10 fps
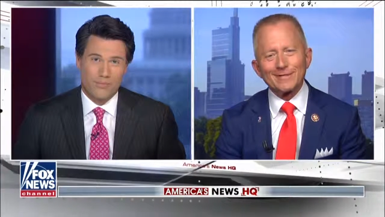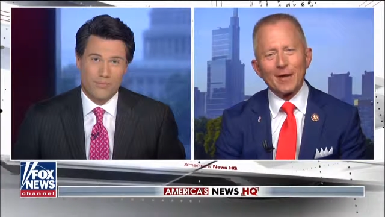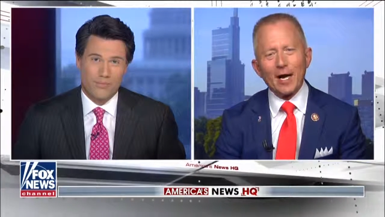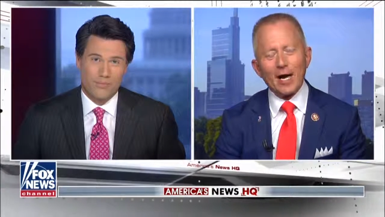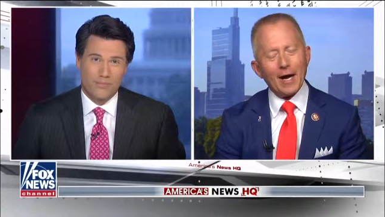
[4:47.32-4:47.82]

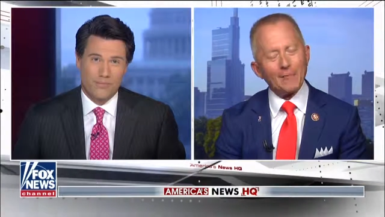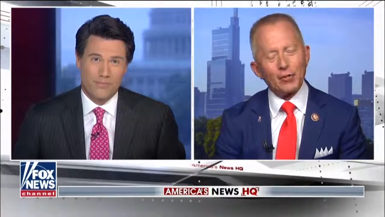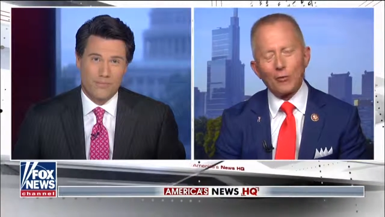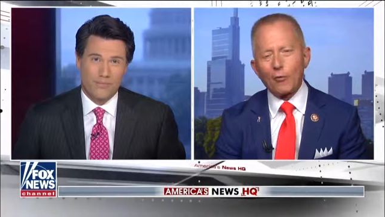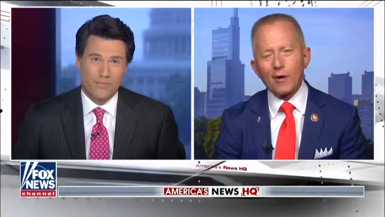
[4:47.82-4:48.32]
Speaker 1: I'm
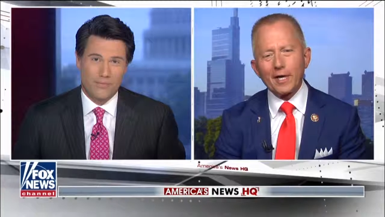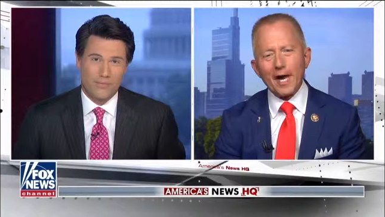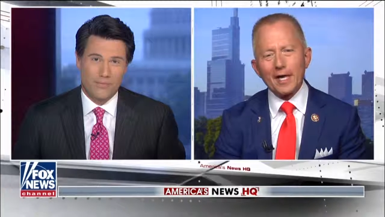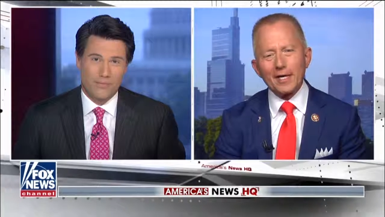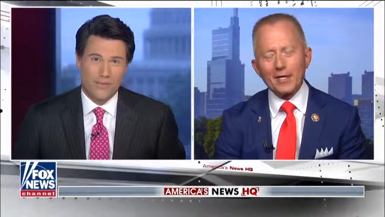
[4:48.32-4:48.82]
going to work
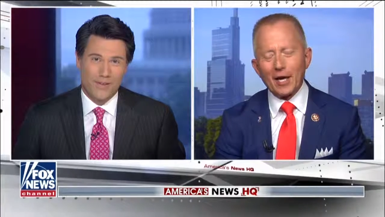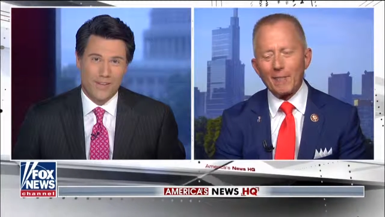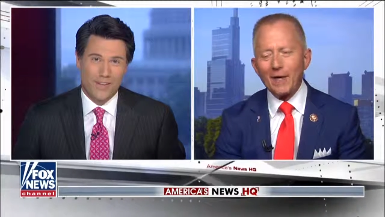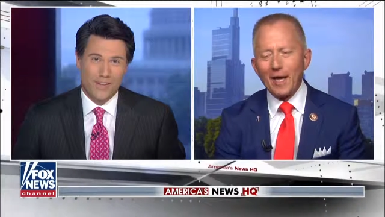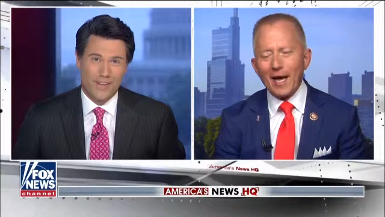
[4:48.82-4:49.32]
at it, and
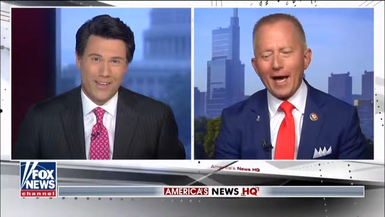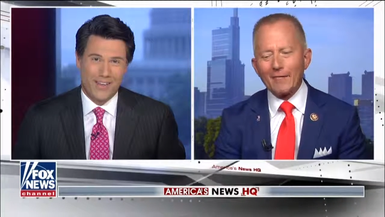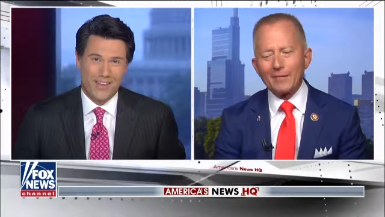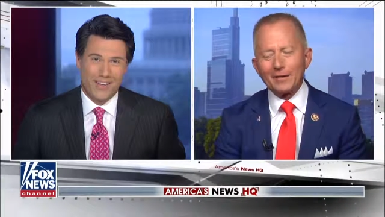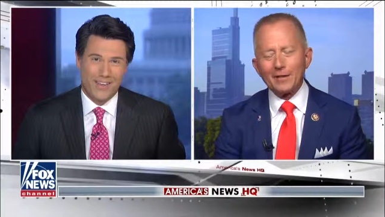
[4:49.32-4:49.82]
I'm
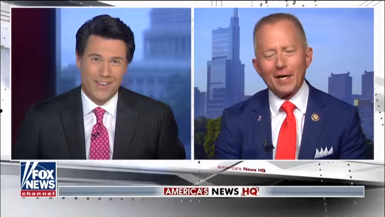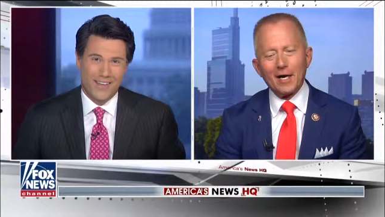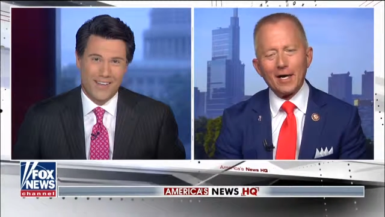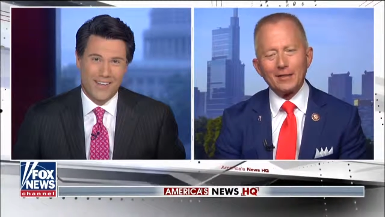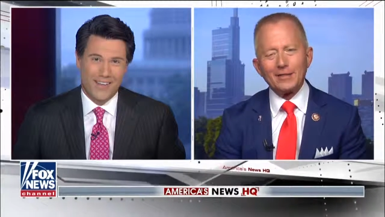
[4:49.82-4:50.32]
having
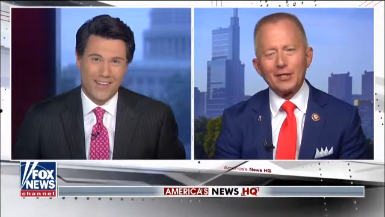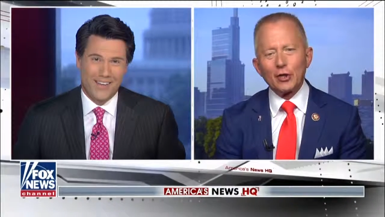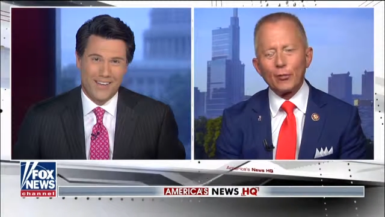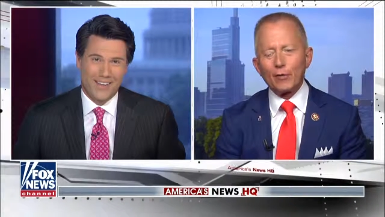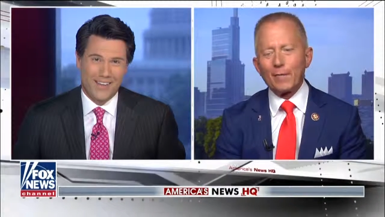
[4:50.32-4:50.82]

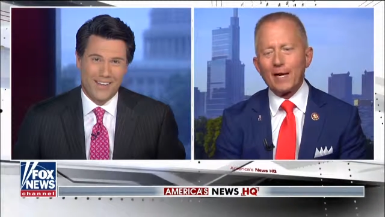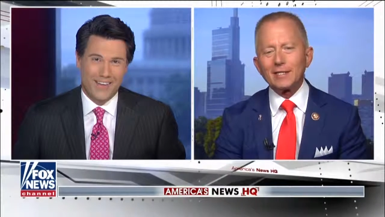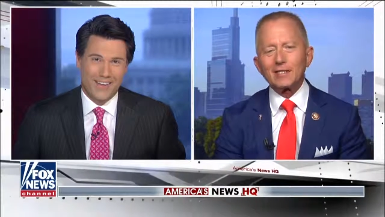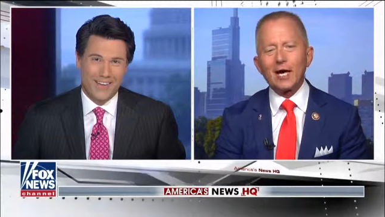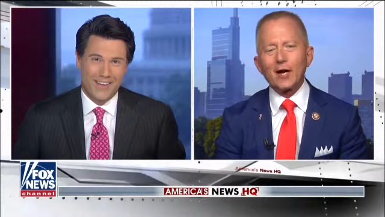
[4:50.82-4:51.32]
dinner with my
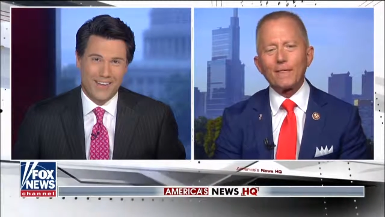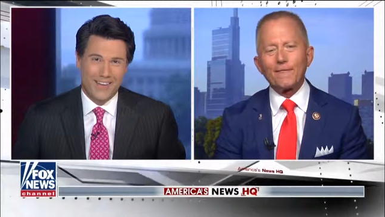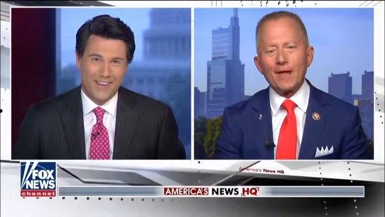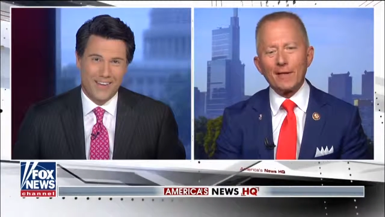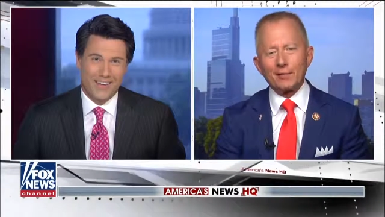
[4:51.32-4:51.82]
entire
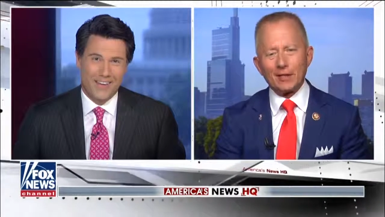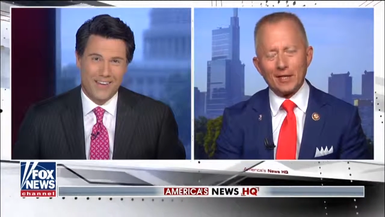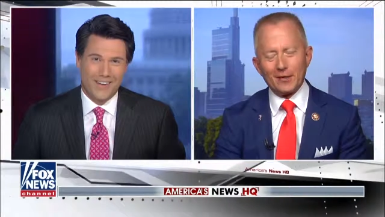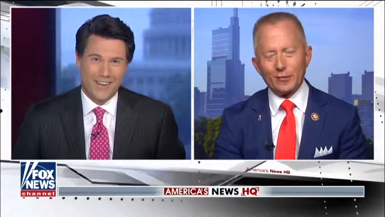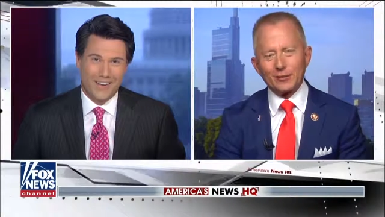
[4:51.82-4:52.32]
family
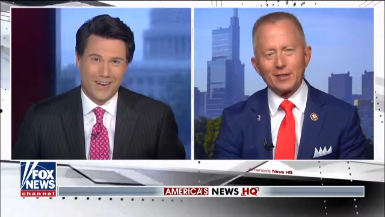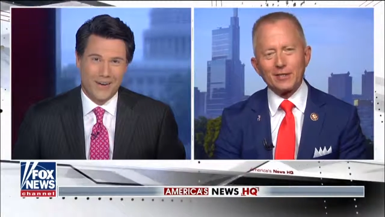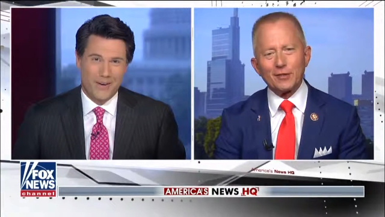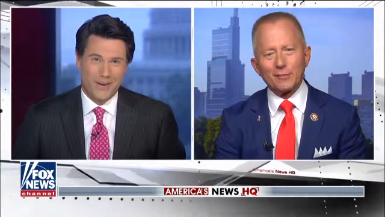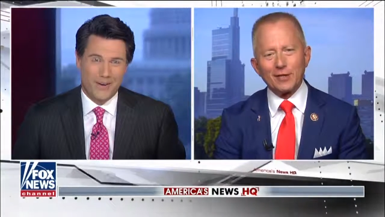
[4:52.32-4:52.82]
later, which
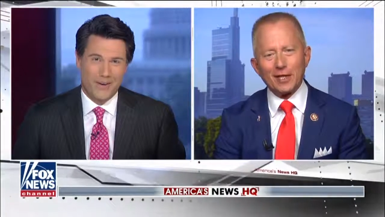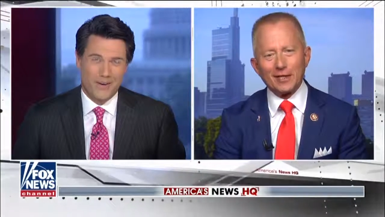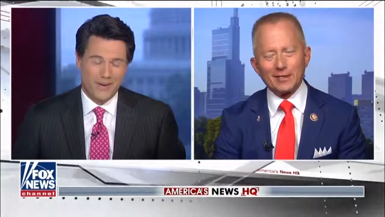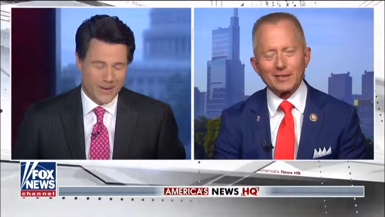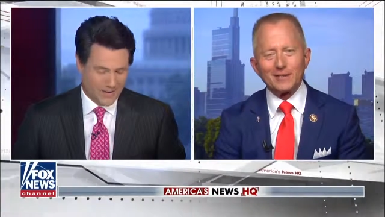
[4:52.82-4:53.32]
is going to be
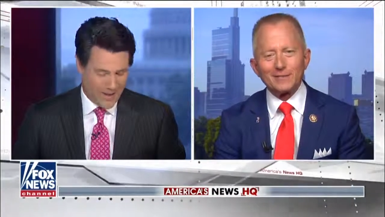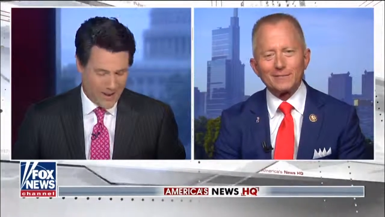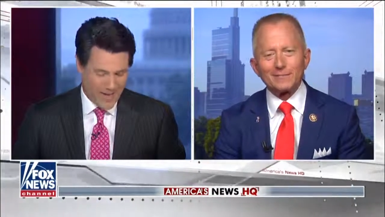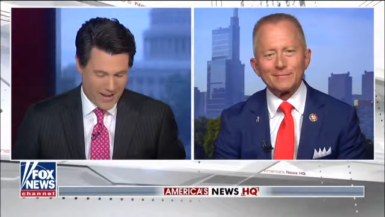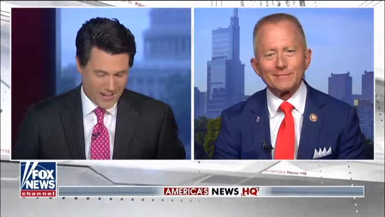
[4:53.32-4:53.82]
nice.
Speaker 2: Well,
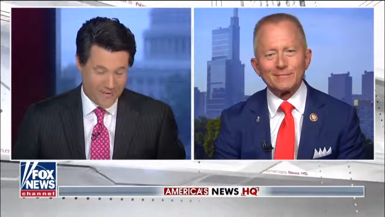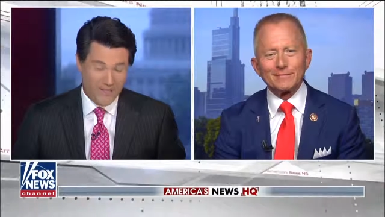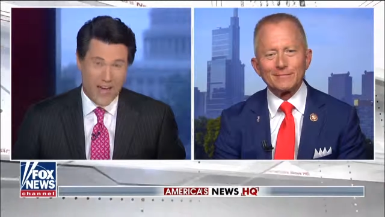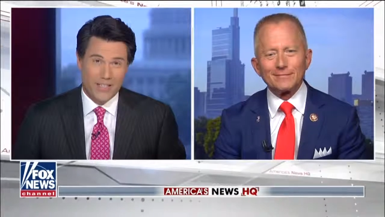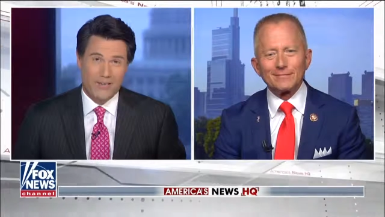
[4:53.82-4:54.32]
that is
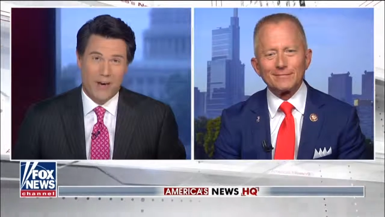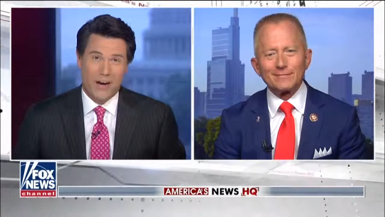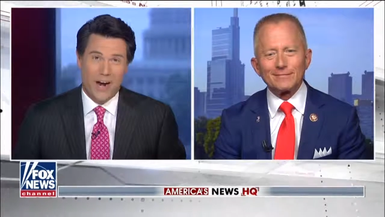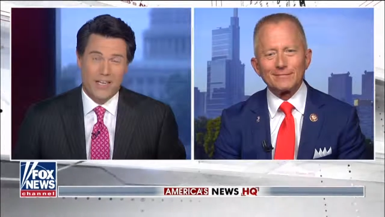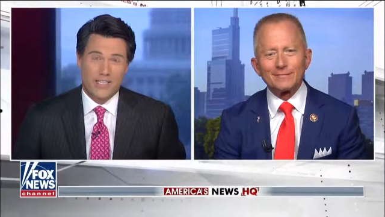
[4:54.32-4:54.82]
a
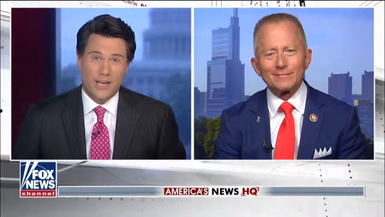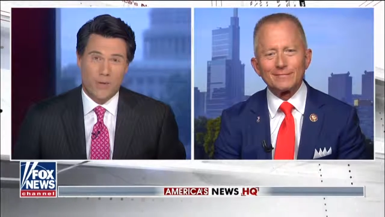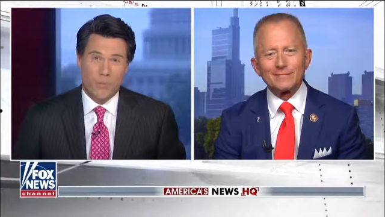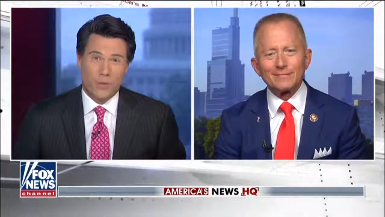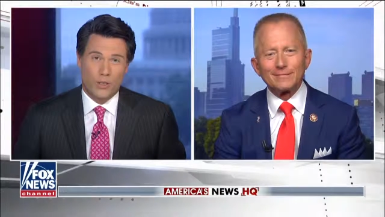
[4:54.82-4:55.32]
very nice thing.
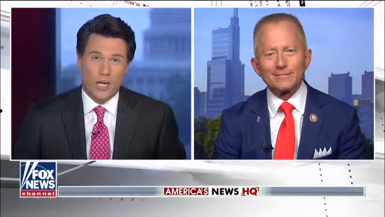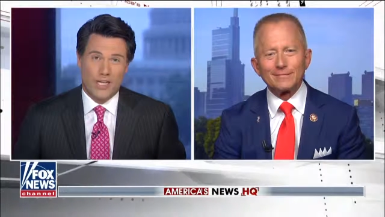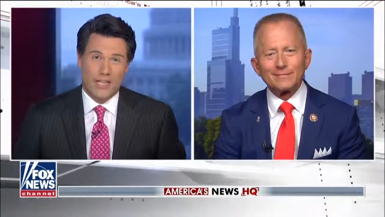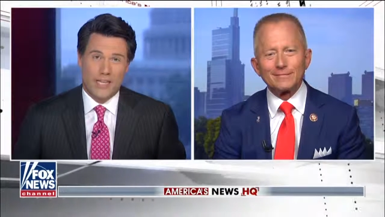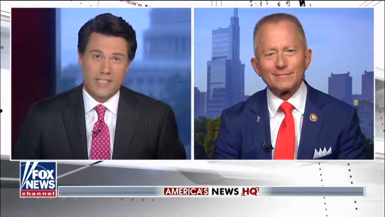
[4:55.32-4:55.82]
We appreciate
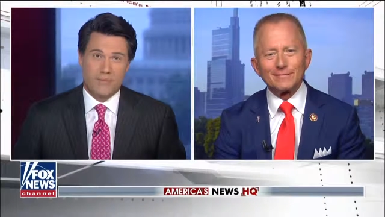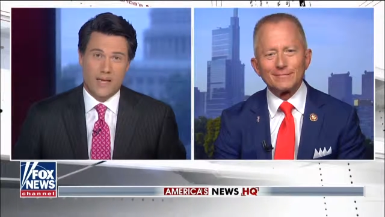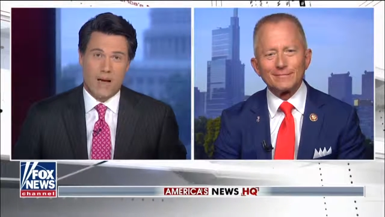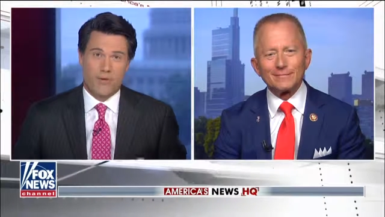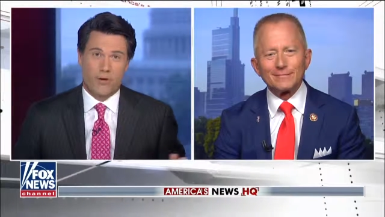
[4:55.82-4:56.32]
you taking some
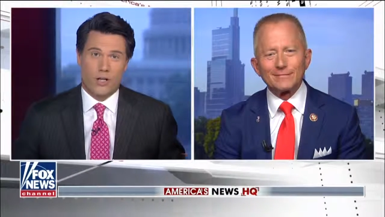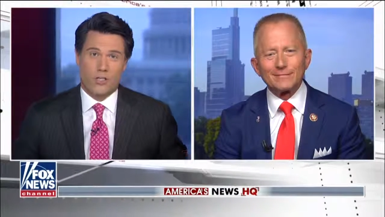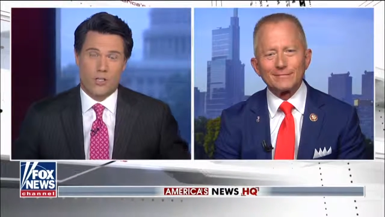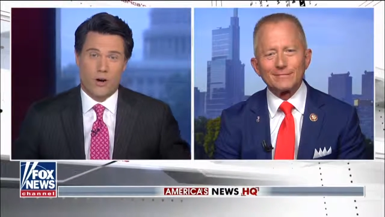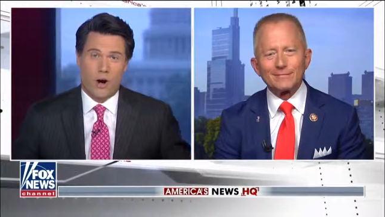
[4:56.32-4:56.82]
time for
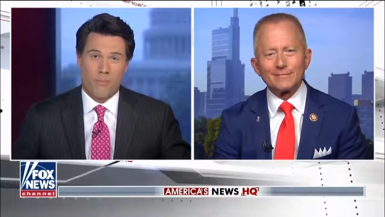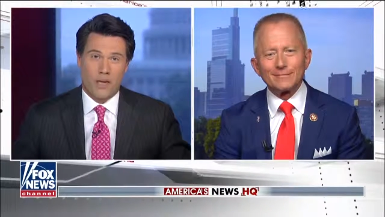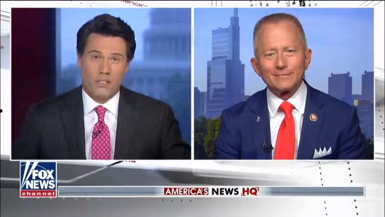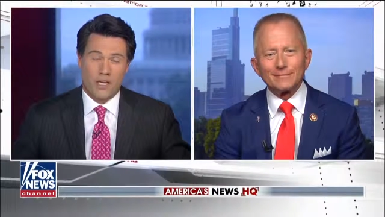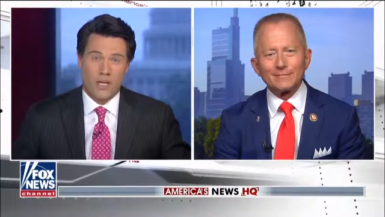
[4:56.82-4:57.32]
us, sir. Our
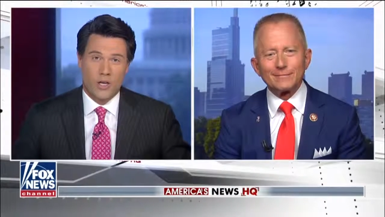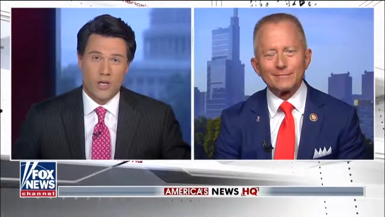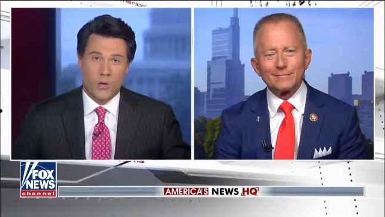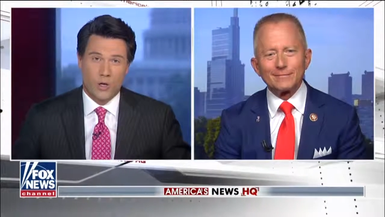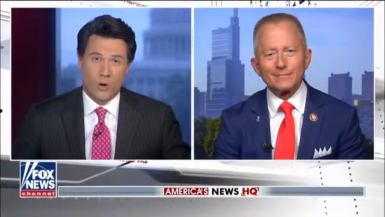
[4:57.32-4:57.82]
best to
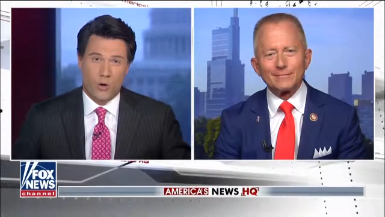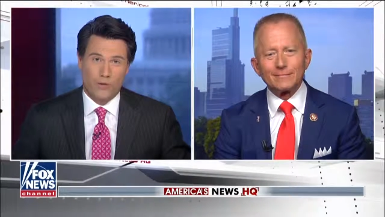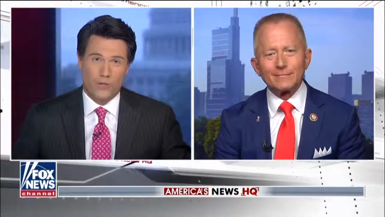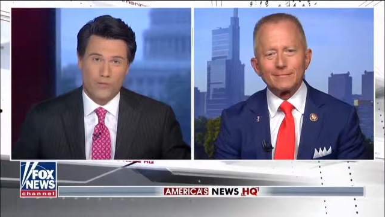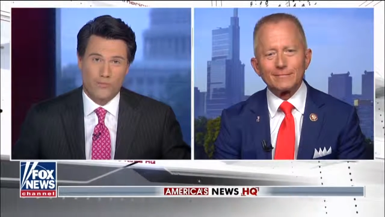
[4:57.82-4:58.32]
you and yours.